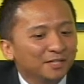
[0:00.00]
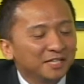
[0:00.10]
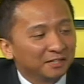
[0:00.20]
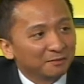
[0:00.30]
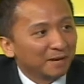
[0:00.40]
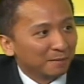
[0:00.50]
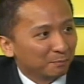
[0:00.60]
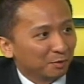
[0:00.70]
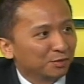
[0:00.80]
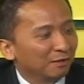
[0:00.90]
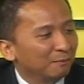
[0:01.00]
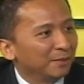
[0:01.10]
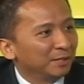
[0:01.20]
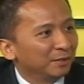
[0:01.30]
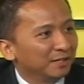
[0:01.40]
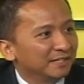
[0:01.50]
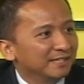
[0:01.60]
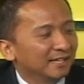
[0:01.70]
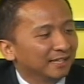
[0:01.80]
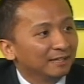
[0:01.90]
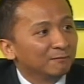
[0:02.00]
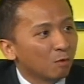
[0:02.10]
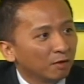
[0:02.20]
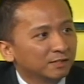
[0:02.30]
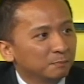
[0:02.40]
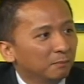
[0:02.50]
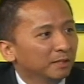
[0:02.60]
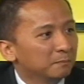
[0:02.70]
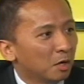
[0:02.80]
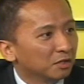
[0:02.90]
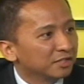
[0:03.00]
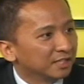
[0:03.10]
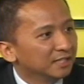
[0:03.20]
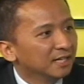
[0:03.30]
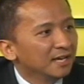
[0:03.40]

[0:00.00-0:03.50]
here, my personal opinion is that it involves public policy.